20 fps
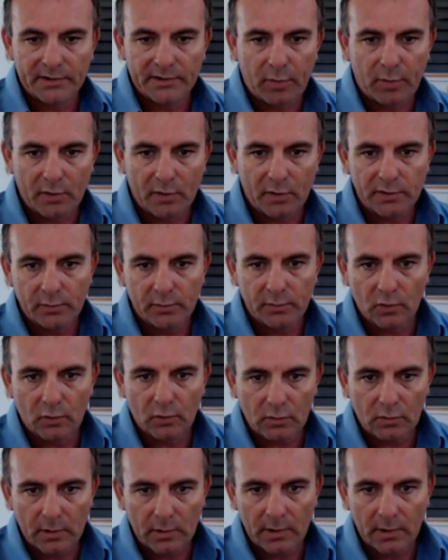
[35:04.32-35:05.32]
as much as
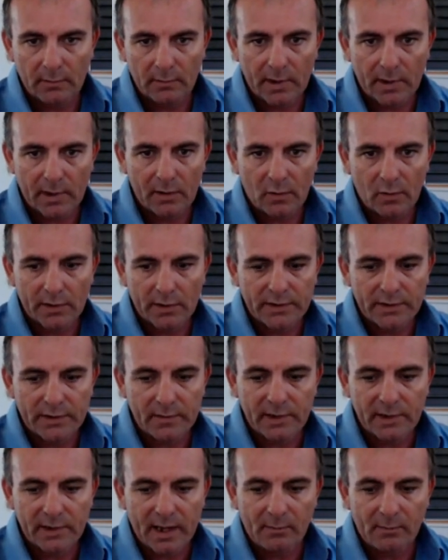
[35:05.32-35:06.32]
possible.
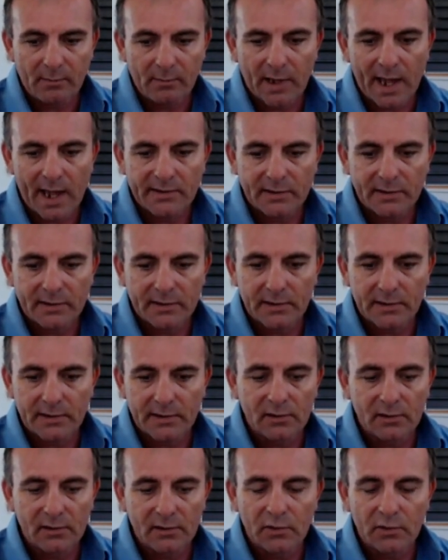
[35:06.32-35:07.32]
Otherwise, they become
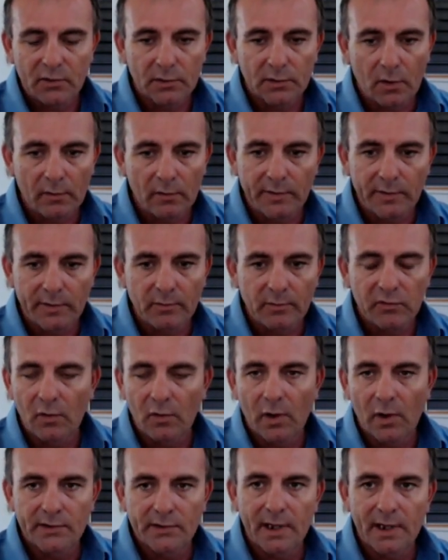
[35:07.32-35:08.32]
gases, and you lose a
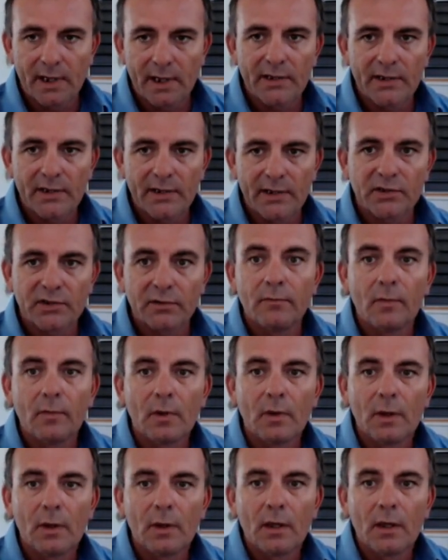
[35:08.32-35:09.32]
lot of your
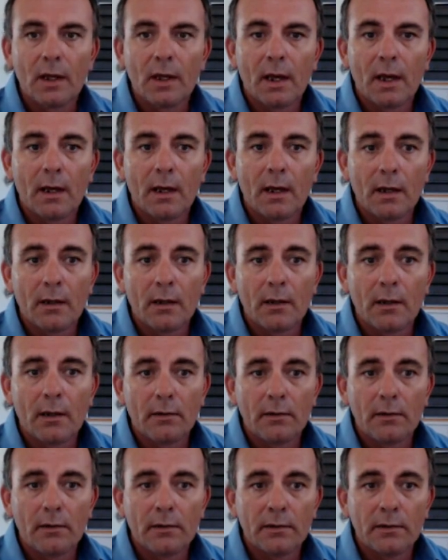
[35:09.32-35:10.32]
mineralization.
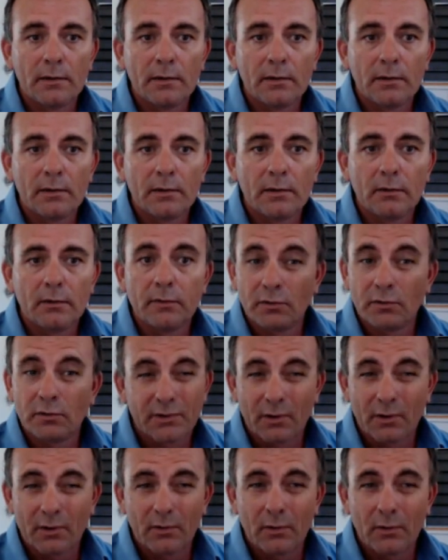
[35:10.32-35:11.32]
And
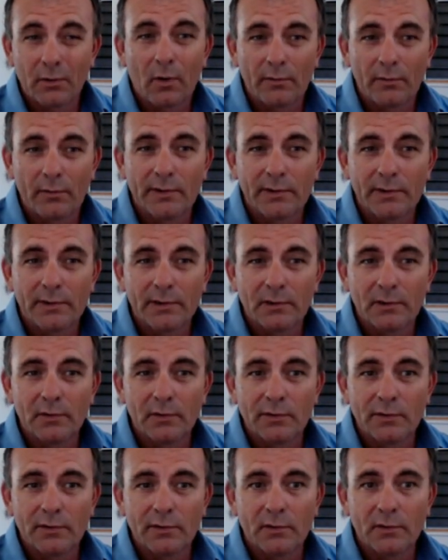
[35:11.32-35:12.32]
you also
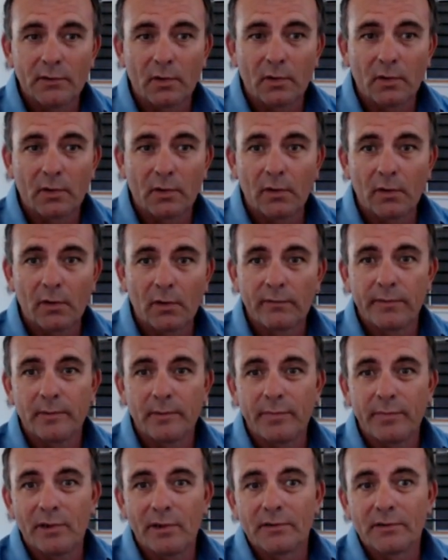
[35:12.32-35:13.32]
obviously lose a
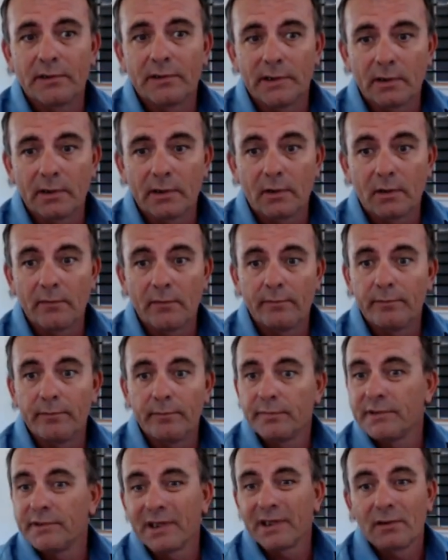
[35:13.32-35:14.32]
lot of the ability
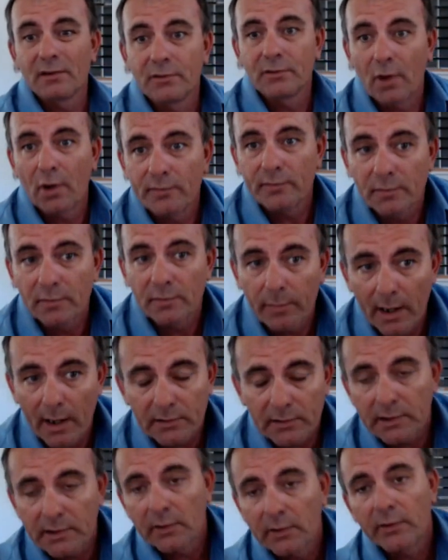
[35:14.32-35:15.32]
of particular
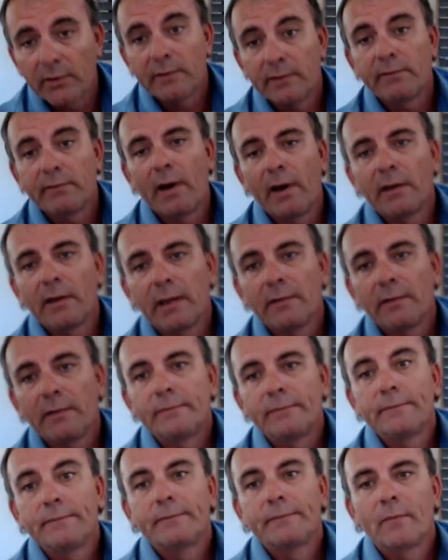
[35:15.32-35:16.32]
types of bacteria and
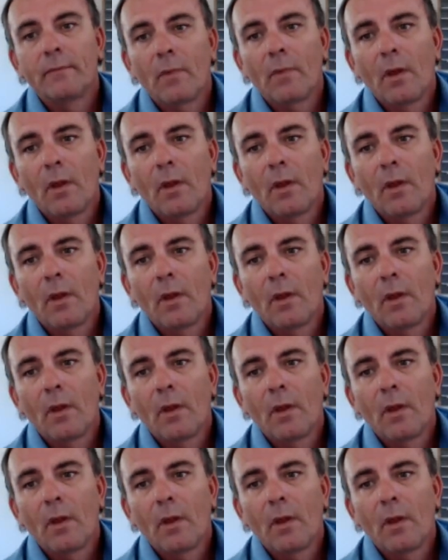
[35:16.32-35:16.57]
fungi.